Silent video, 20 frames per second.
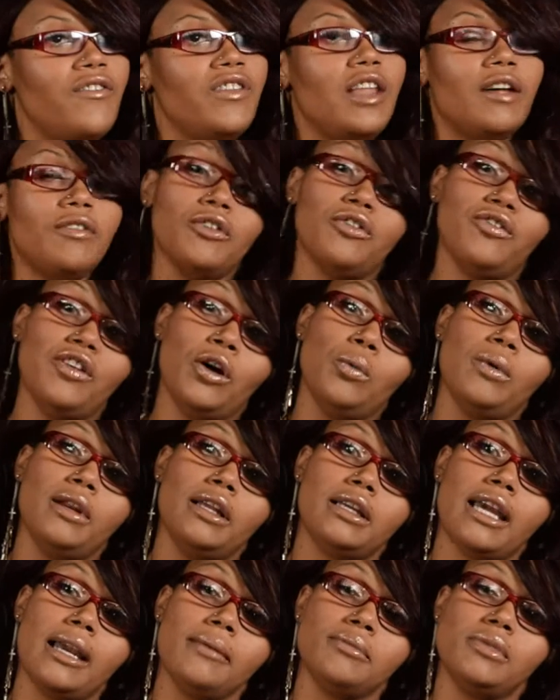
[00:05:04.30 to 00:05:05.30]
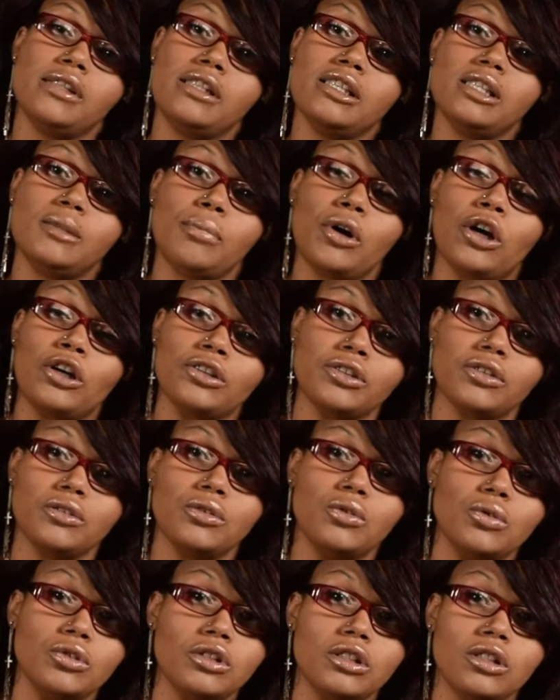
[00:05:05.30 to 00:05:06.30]
never felt when it came to this person
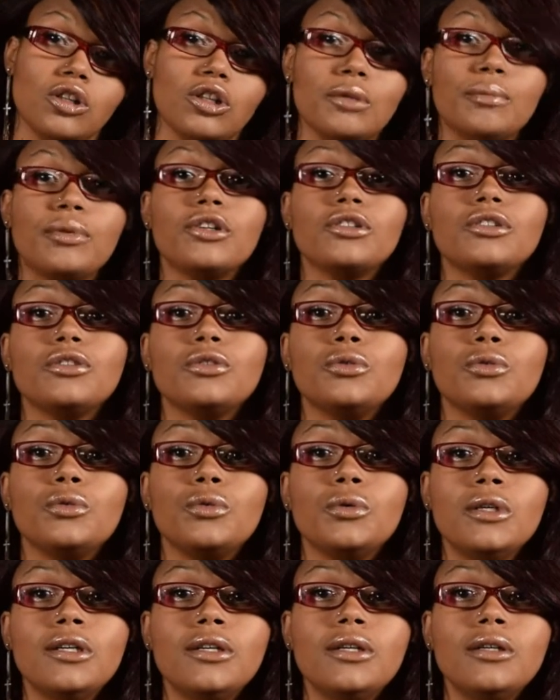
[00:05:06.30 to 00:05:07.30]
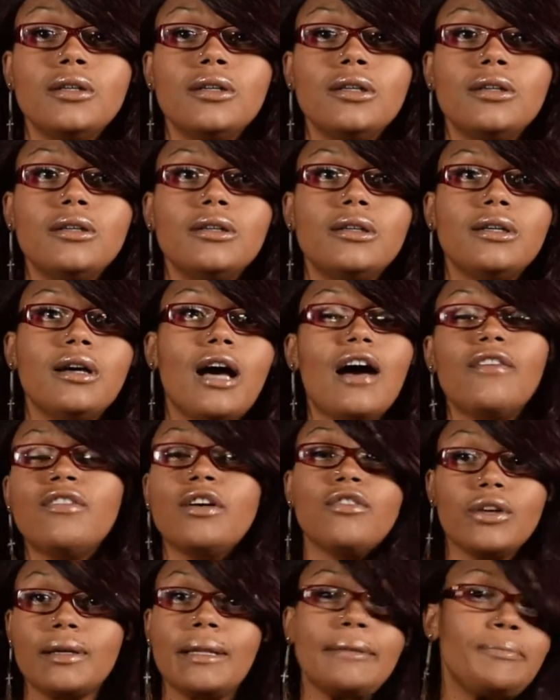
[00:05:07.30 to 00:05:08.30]
who is the only person who I've
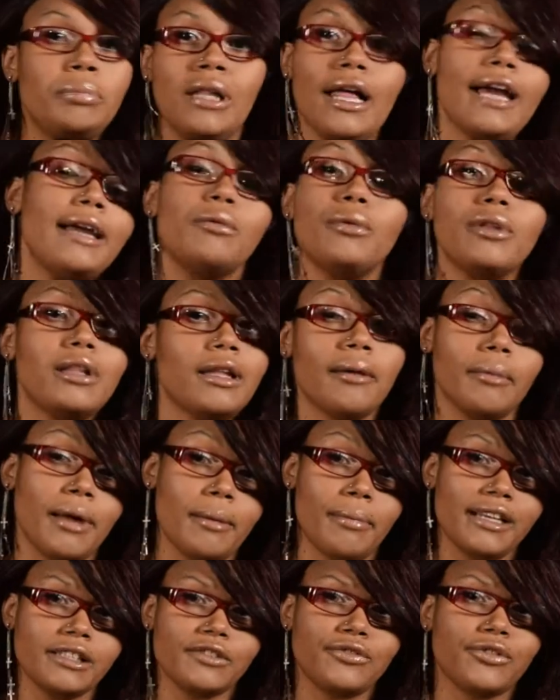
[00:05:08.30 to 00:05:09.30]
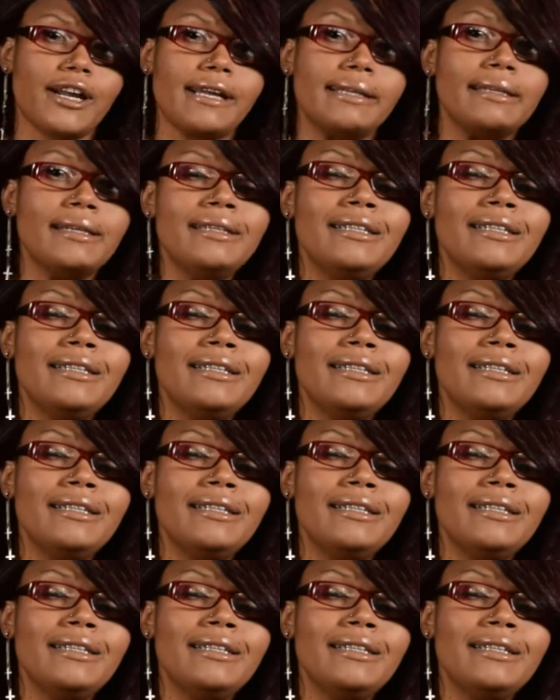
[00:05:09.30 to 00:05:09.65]
ever played with, like my best friend.